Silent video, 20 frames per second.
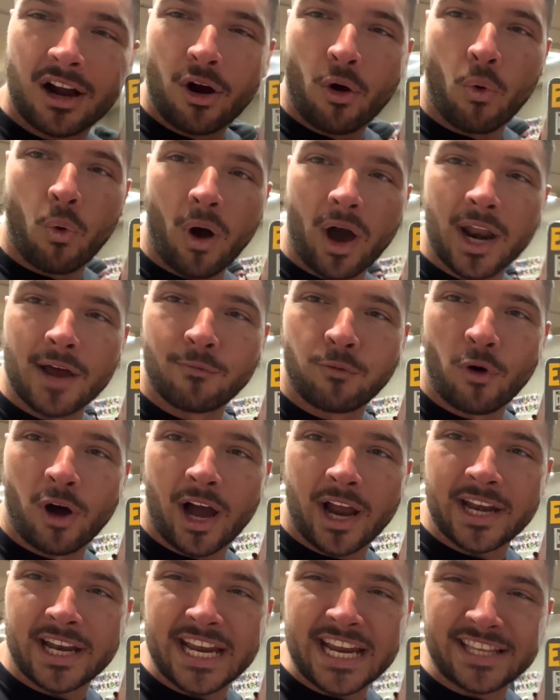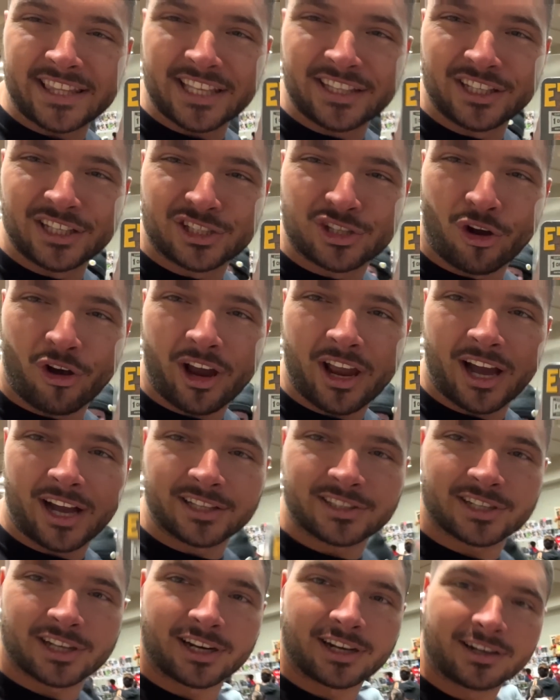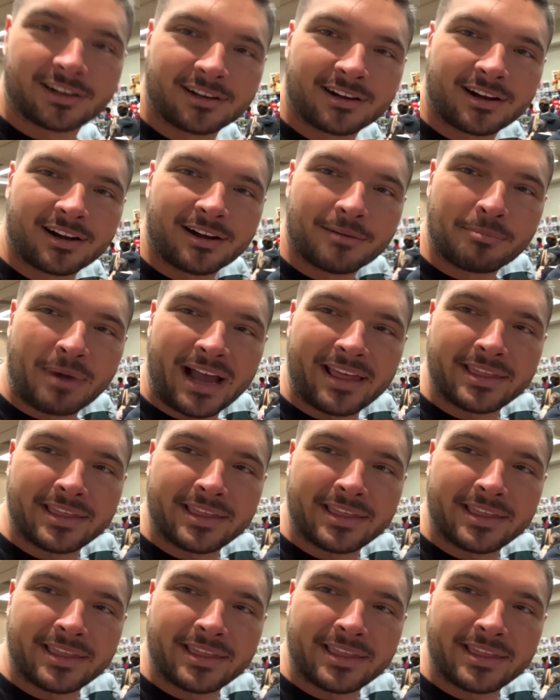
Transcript: One of one, Ethan the Toy Hunter, by